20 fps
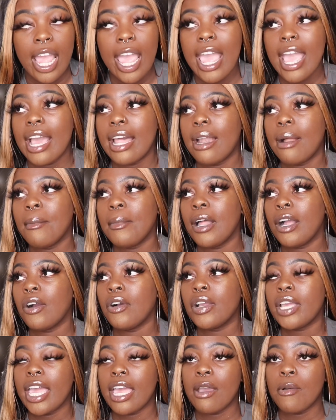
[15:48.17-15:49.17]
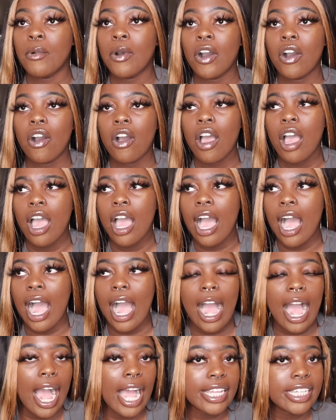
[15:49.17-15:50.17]
and I'm like okay well
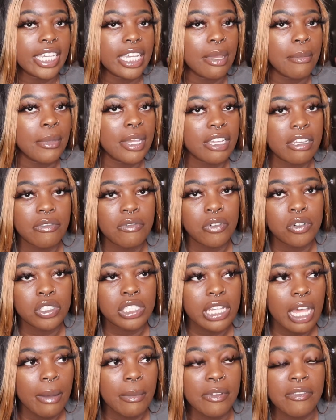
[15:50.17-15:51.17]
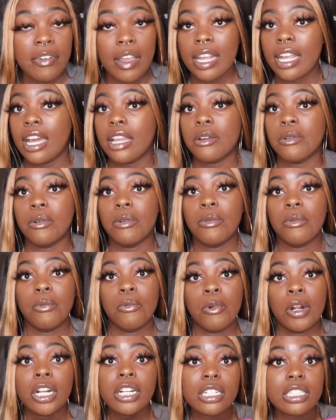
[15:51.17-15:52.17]
I can't make it full-time if I gotta
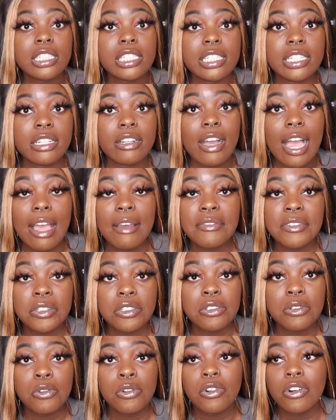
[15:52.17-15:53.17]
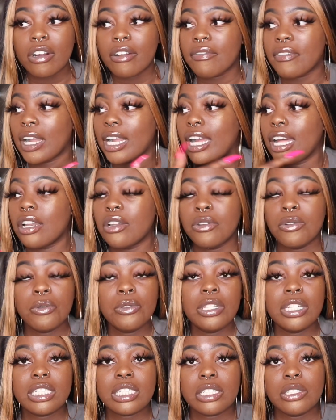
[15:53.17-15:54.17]
work still after school or if I gotta do
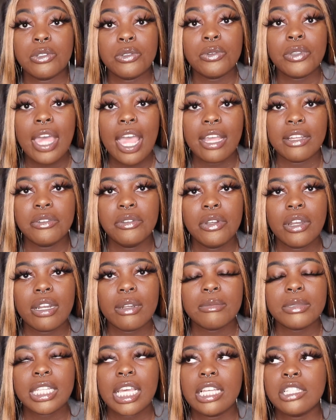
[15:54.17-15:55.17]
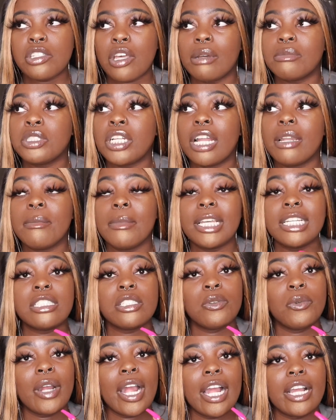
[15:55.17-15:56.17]
this and do that you know what I'm saying so I'm trying to make it
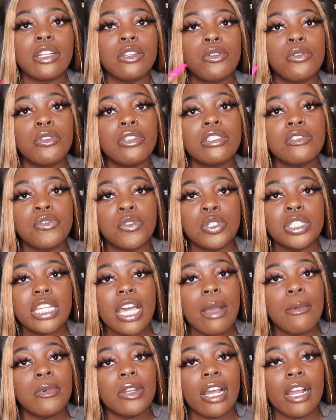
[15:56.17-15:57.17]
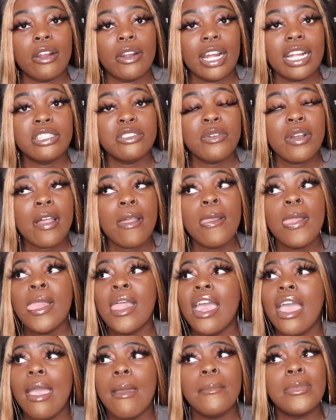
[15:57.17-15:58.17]
to where I could do this full-time when I graduate
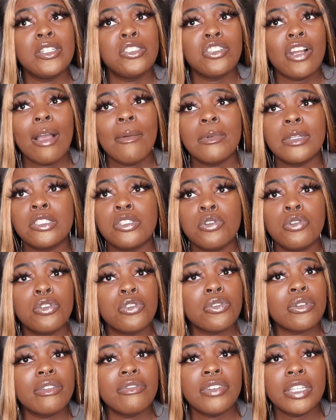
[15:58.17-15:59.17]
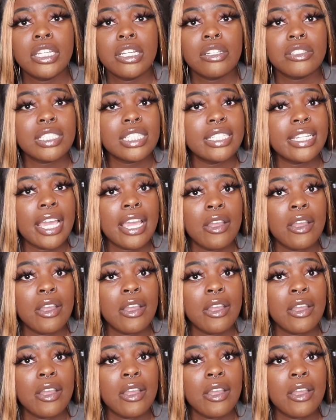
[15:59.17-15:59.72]
and be dropping two to three videos a day